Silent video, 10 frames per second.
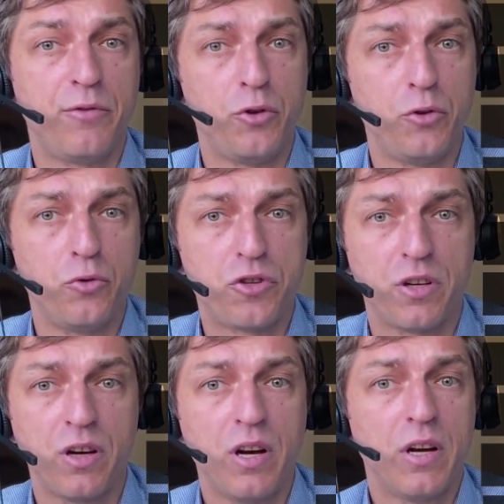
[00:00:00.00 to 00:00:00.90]

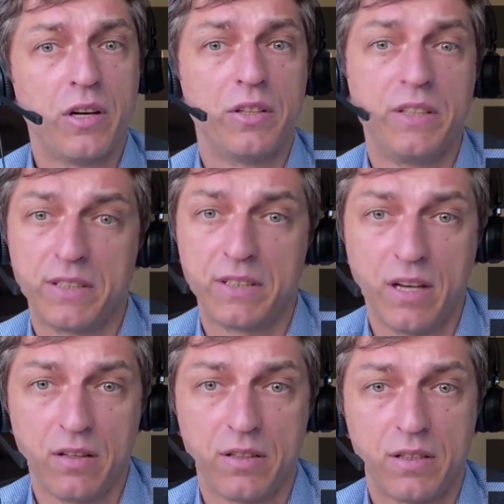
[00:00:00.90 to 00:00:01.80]
future
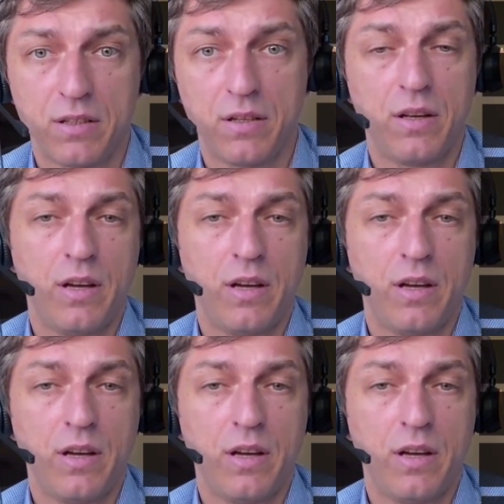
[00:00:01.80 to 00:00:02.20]
results.